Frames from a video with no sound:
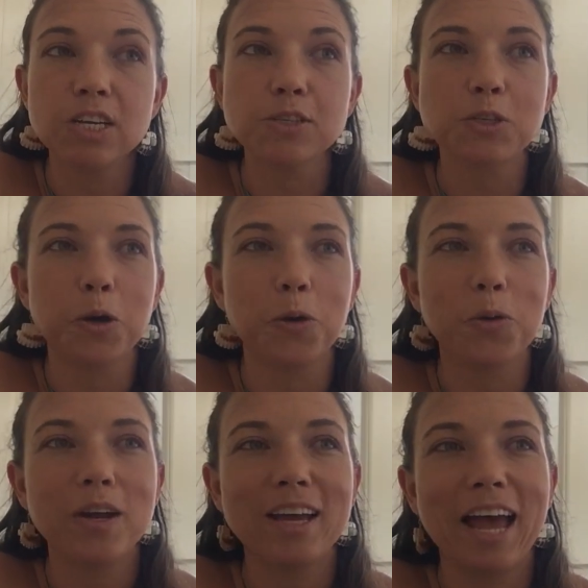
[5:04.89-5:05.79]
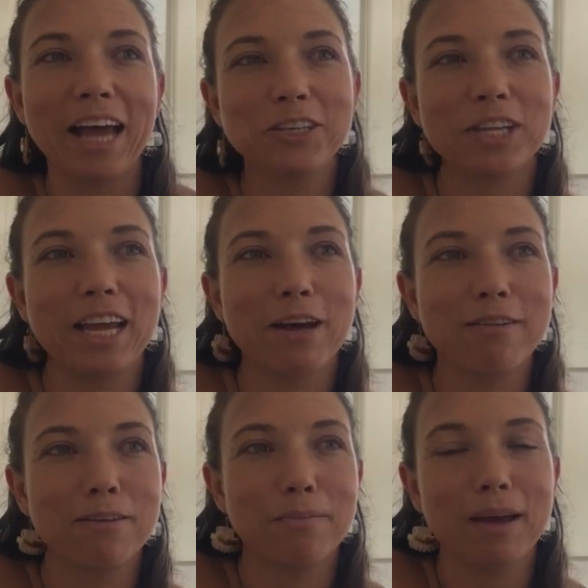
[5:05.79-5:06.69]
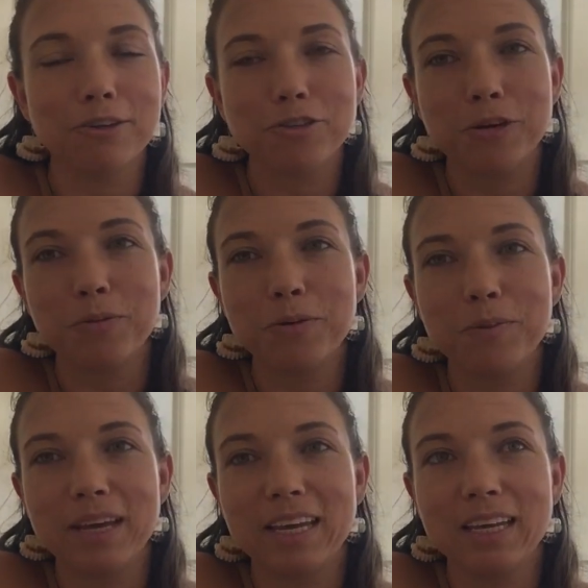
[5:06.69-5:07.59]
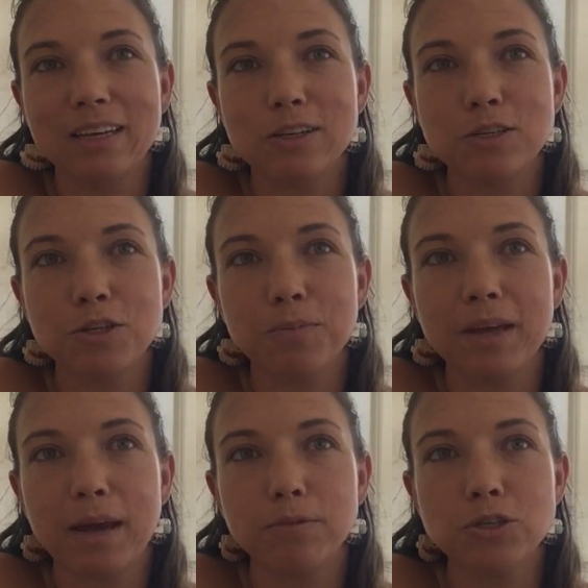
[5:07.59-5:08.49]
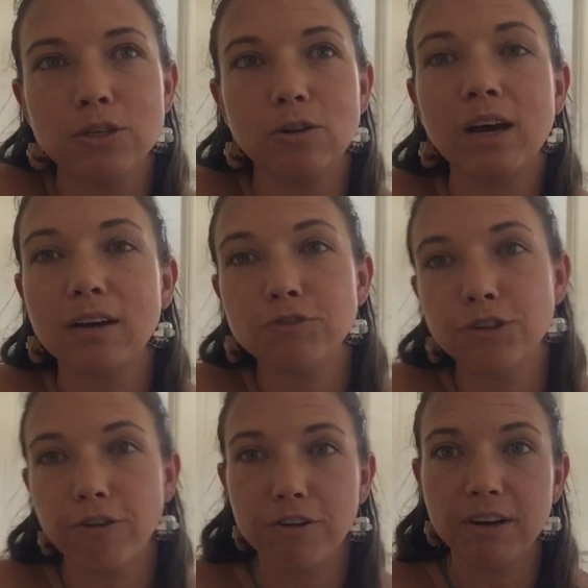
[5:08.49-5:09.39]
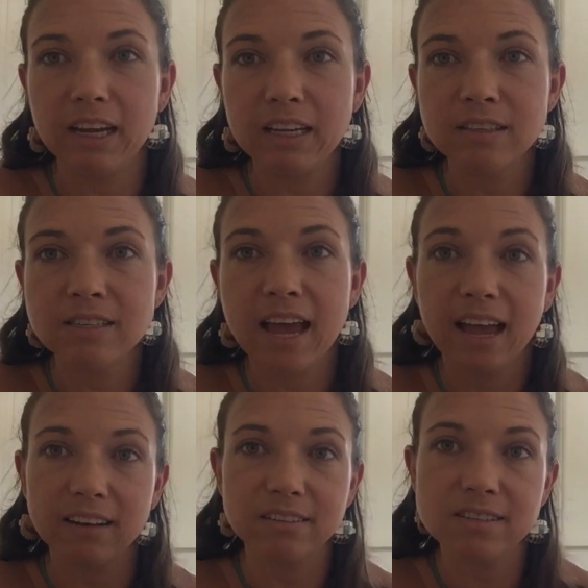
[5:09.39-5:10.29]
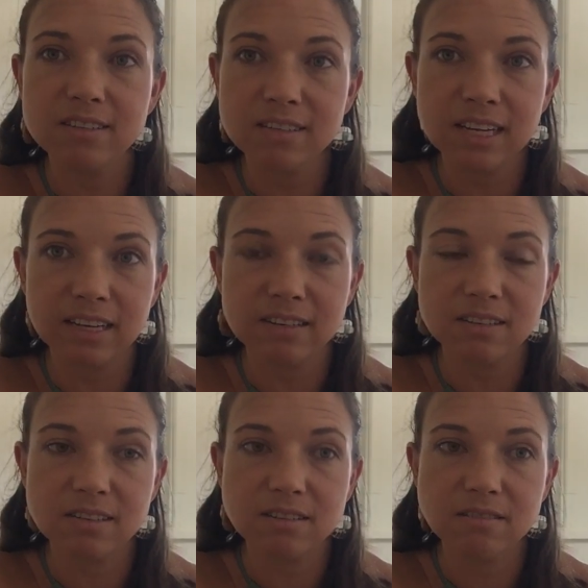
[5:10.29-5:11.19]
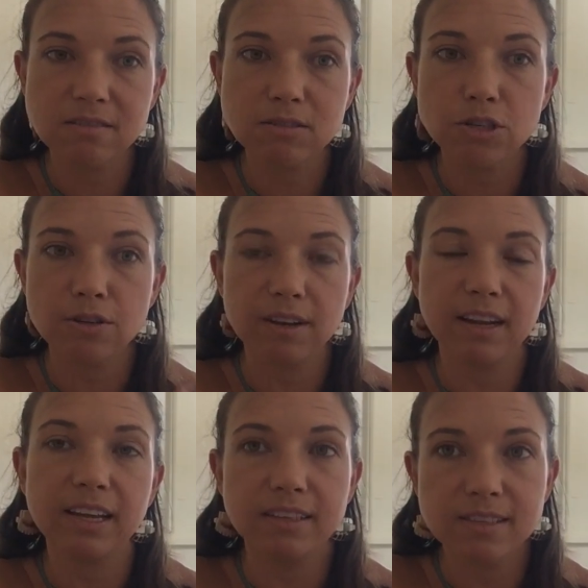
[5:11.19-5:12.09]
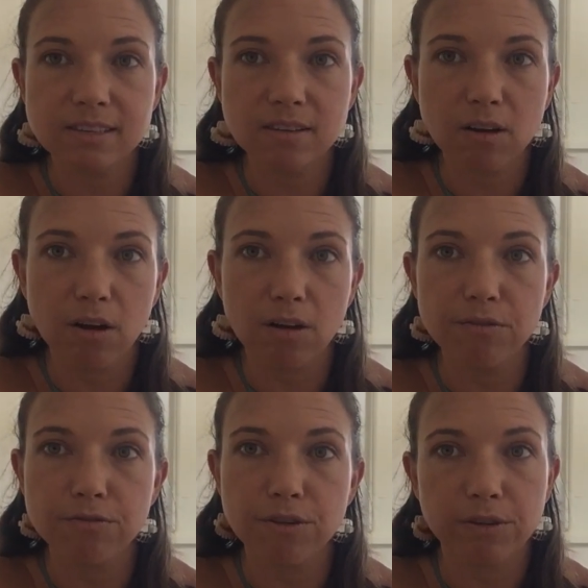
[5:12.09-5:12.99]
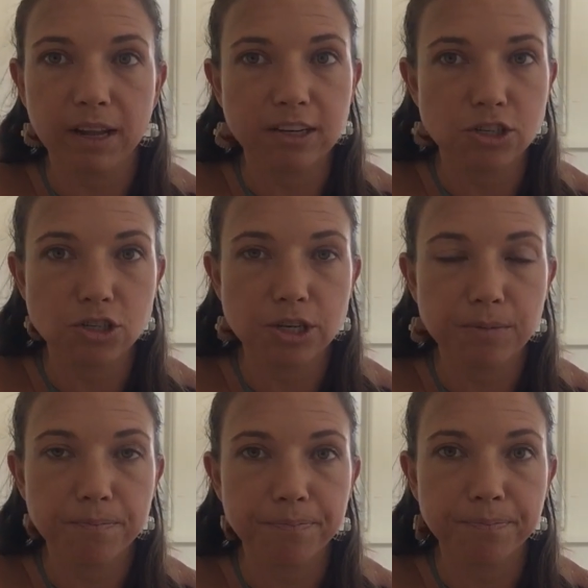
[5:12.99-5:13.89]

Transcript: So actually a healthy boundary would be to be able to look after your own needs and tend to the needs of the relationship.